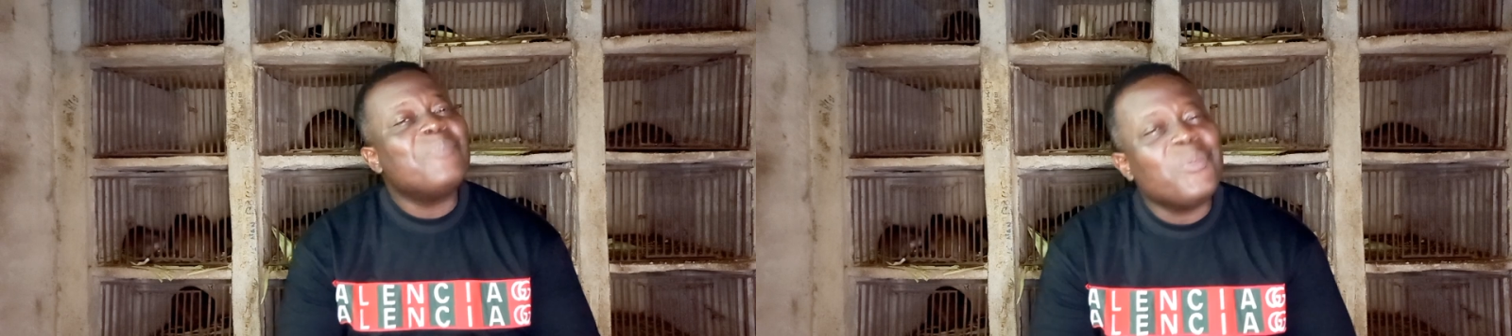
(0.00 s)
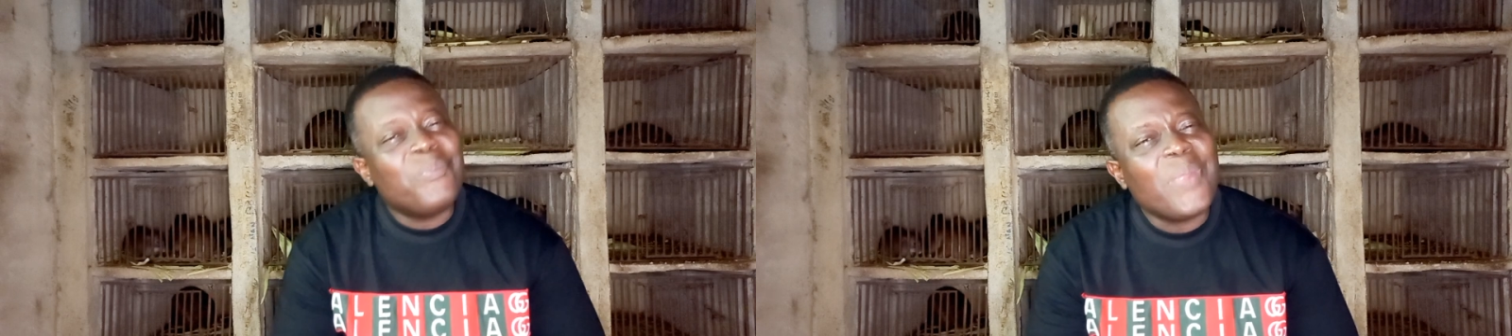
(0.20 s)

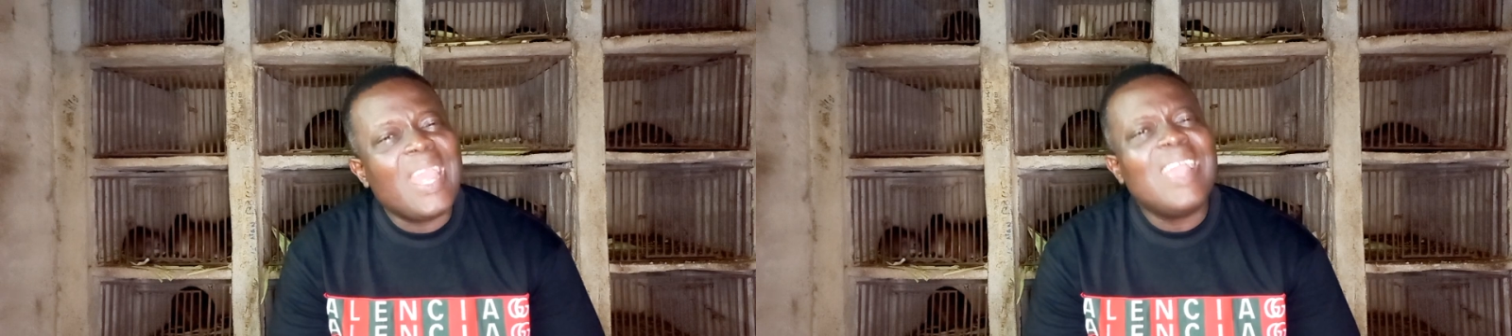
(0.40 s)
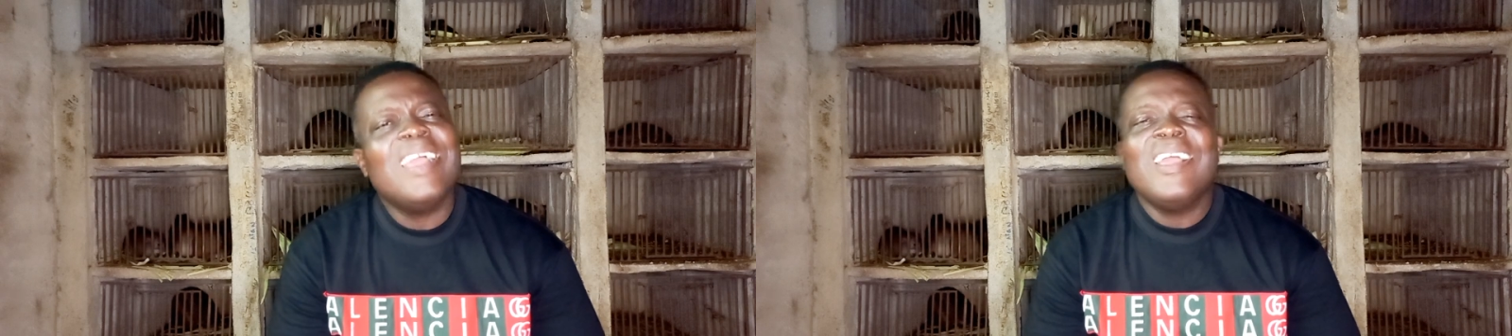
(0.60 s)

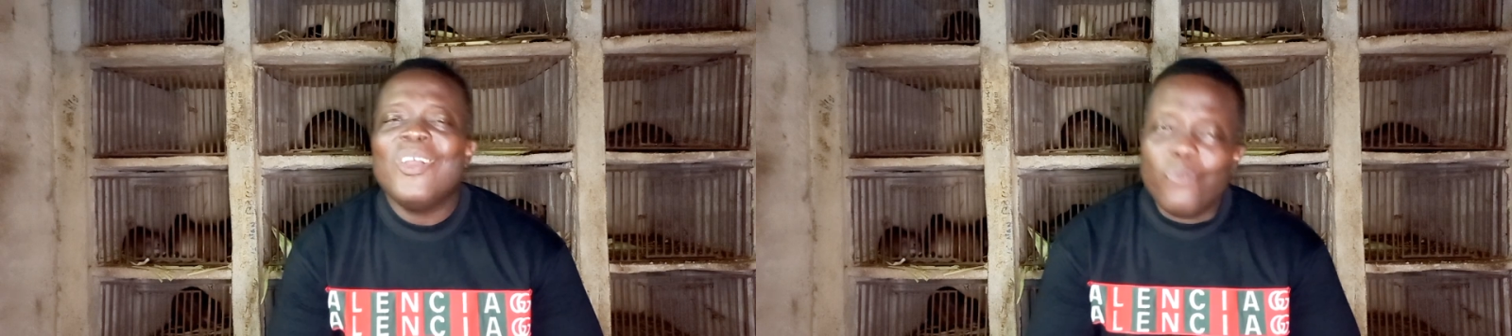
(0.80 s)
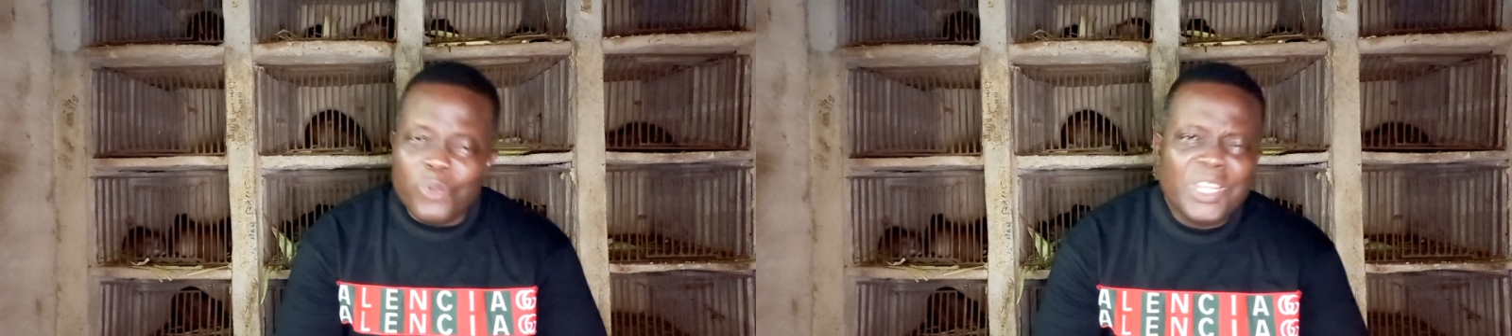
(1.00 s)
prepare
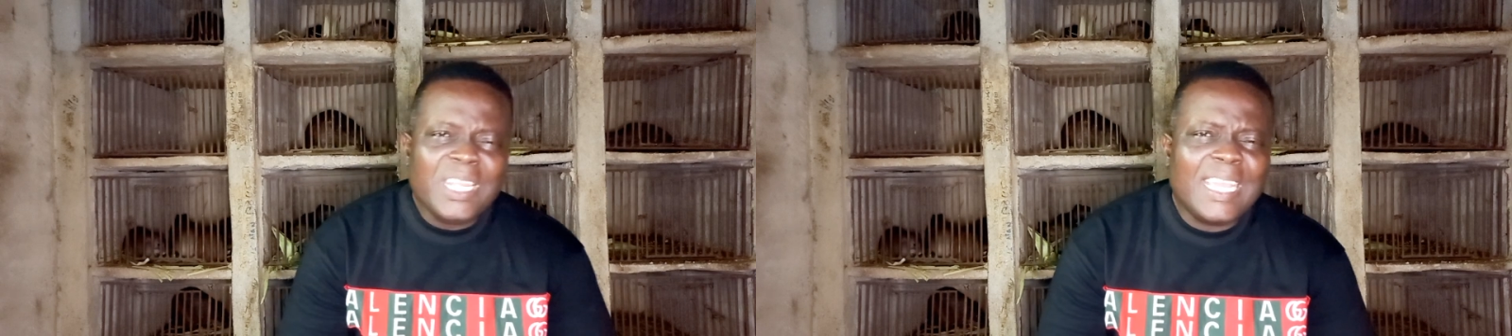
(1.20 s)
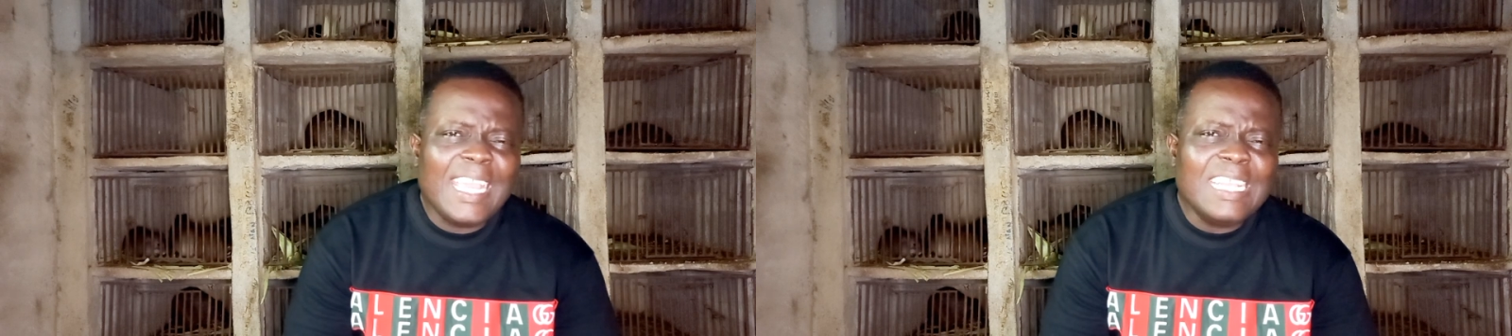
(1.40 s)
wooden
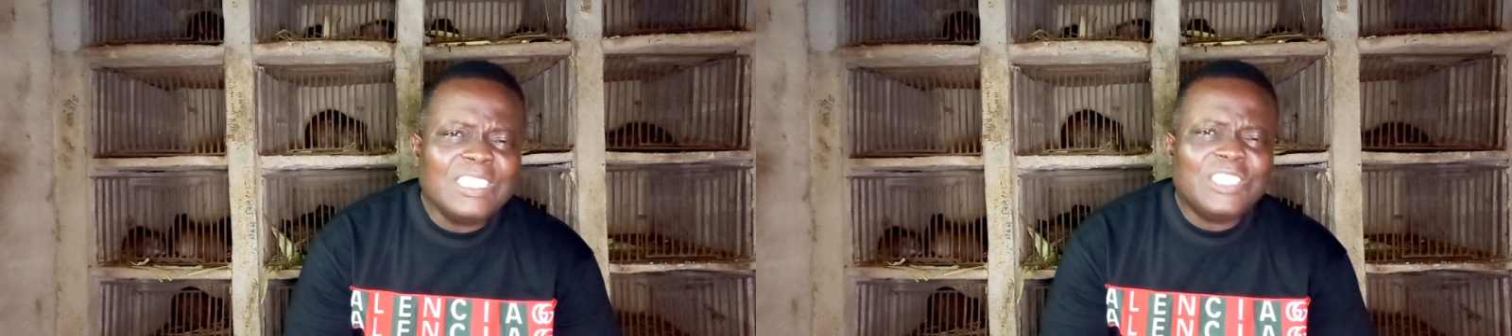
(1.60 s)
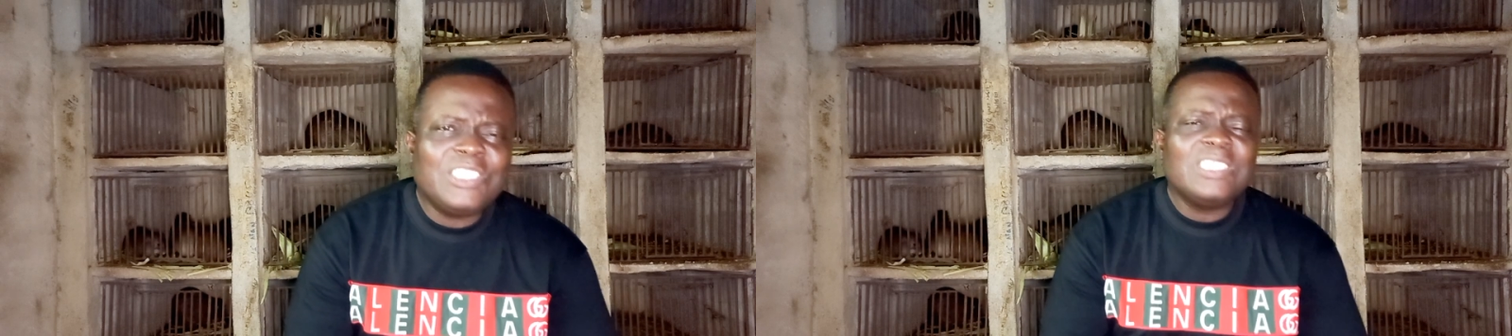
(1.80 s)

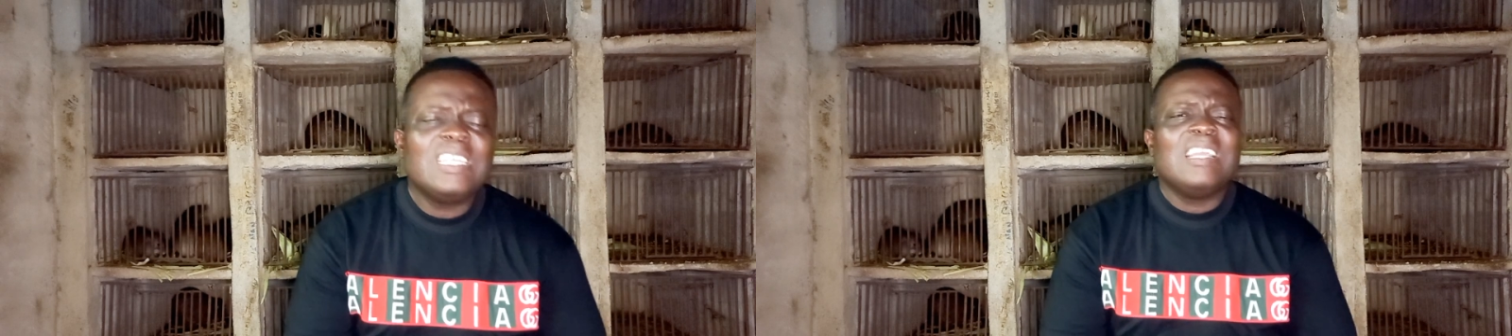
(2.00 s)
cage.